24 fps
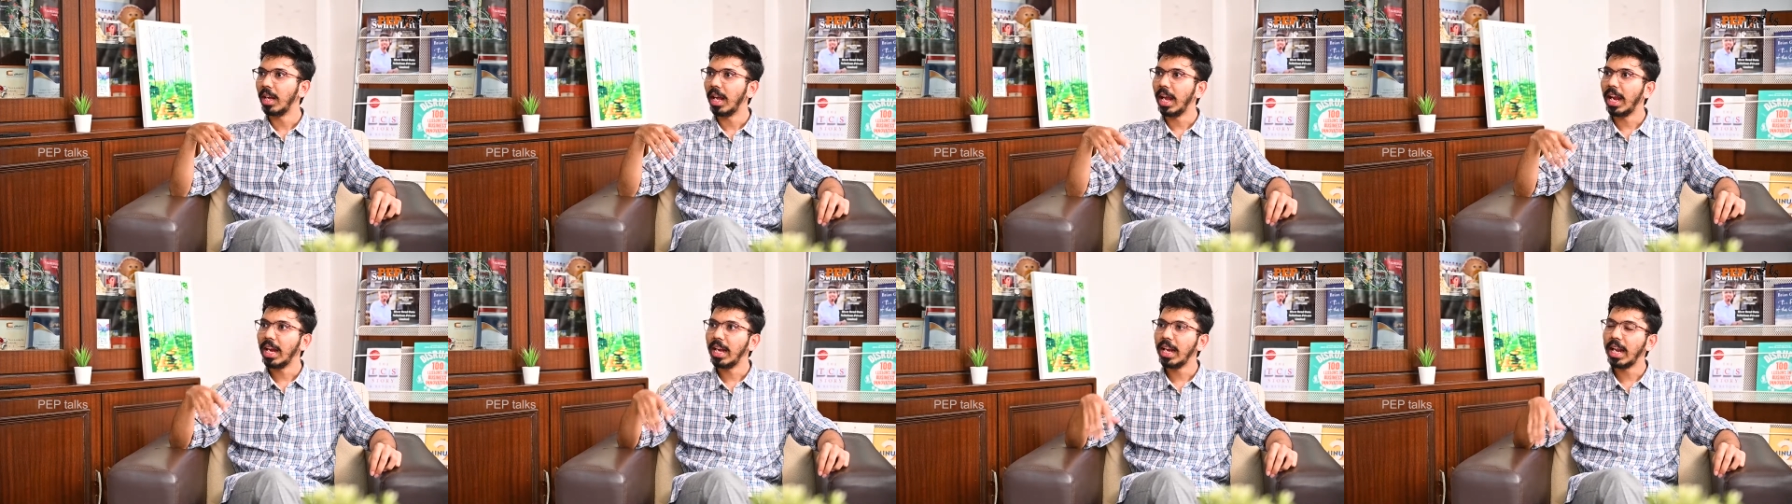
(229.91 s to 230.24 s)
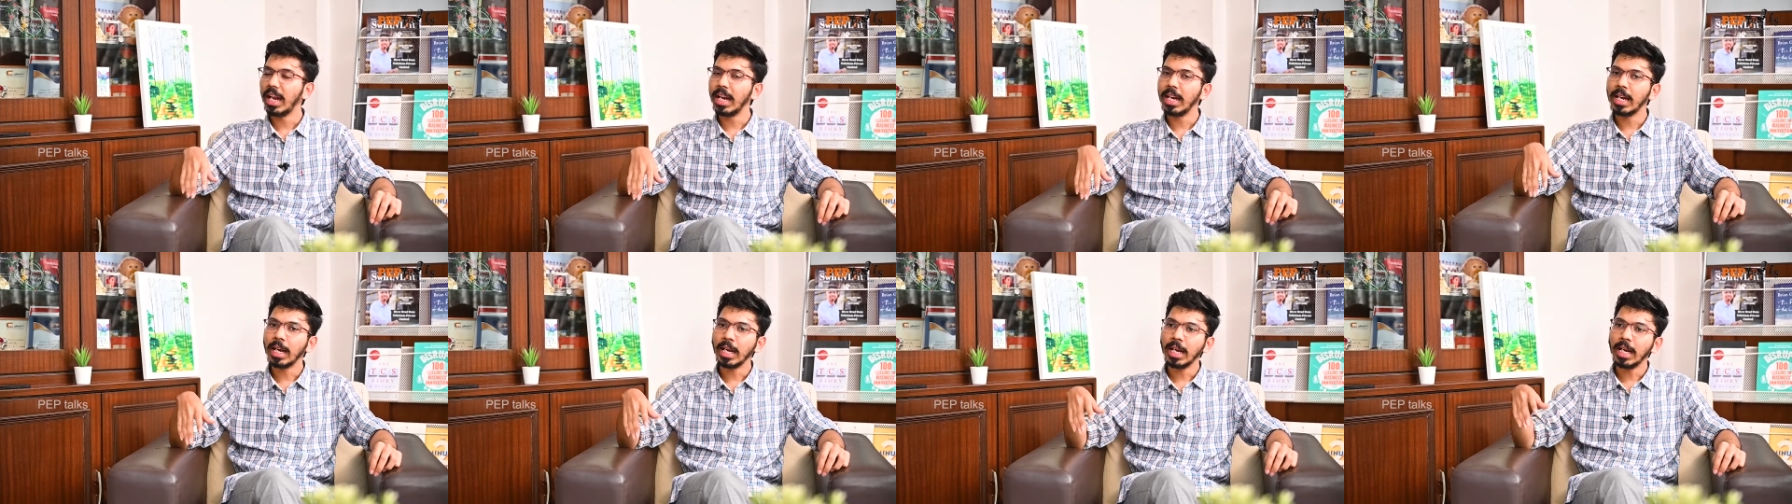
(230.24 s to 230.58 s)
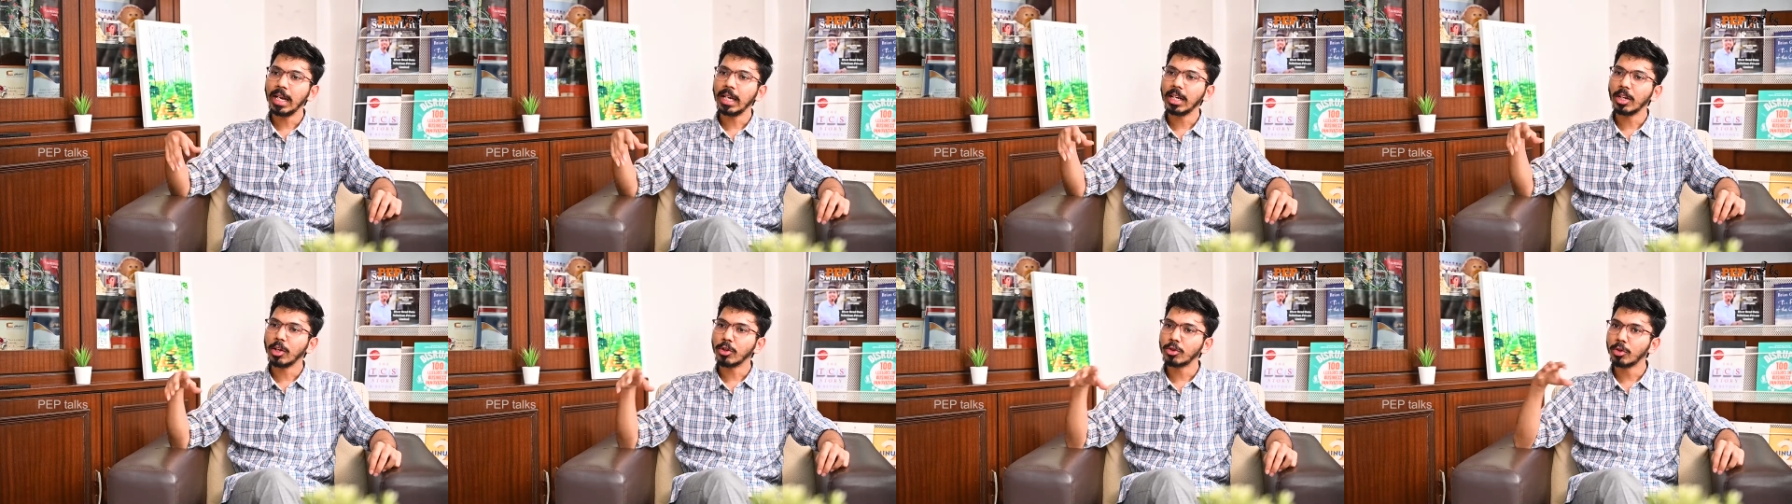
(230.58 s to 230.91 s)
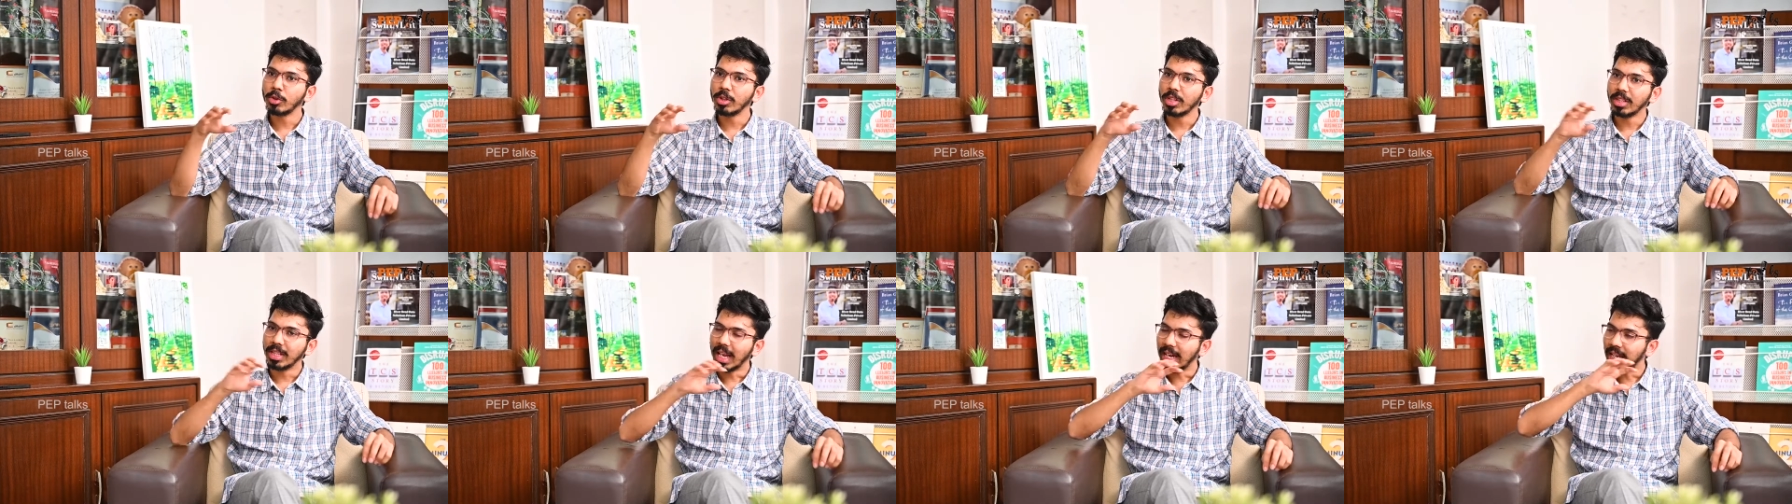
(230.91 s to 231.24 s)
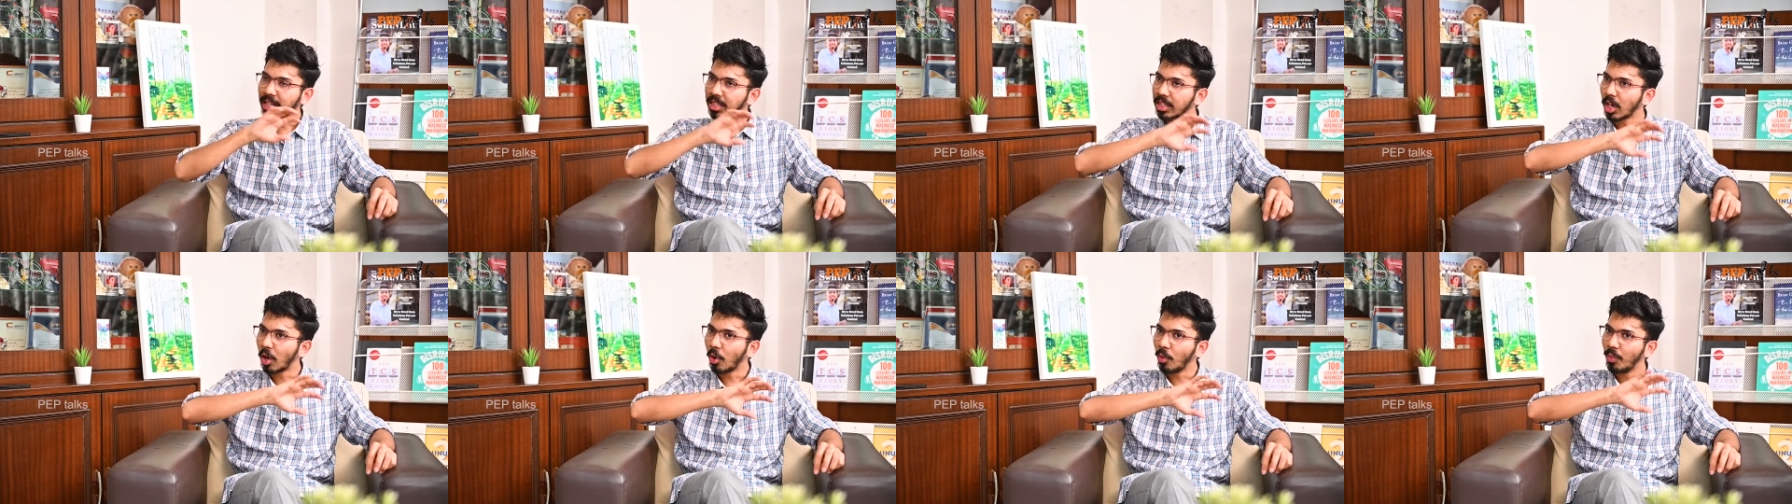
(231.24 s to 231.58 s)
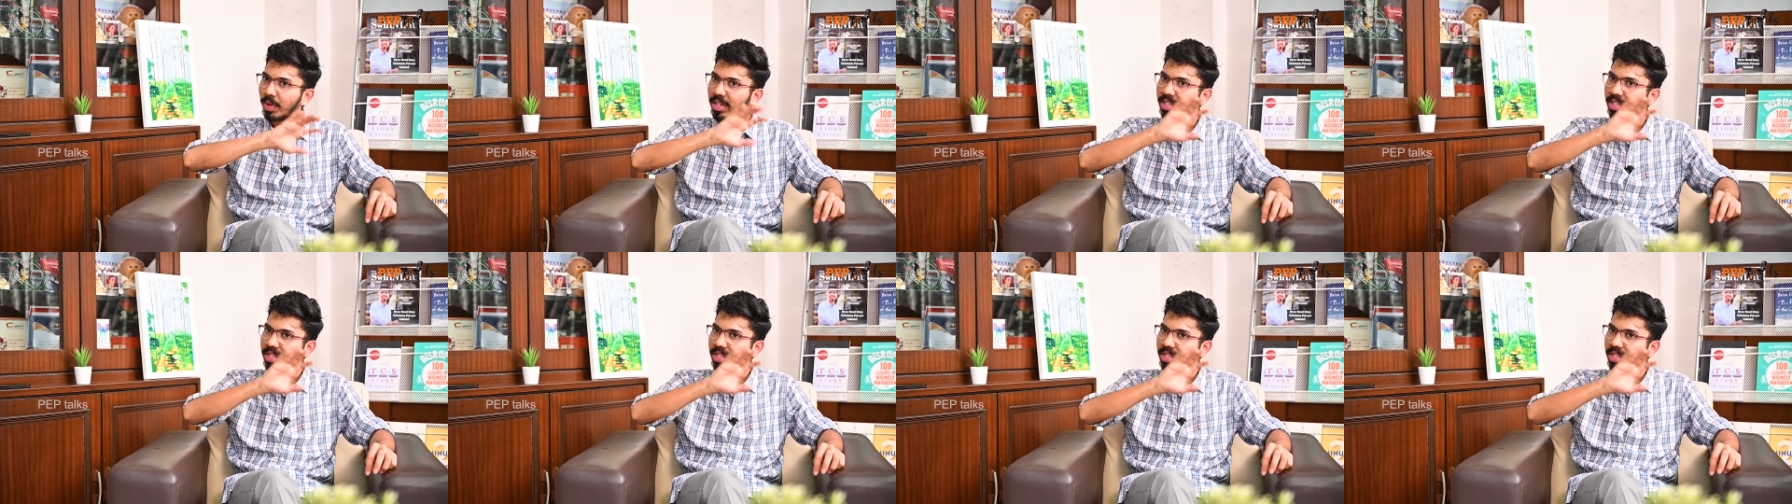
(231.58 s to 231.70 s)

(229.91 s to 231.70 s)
And right, so that is how we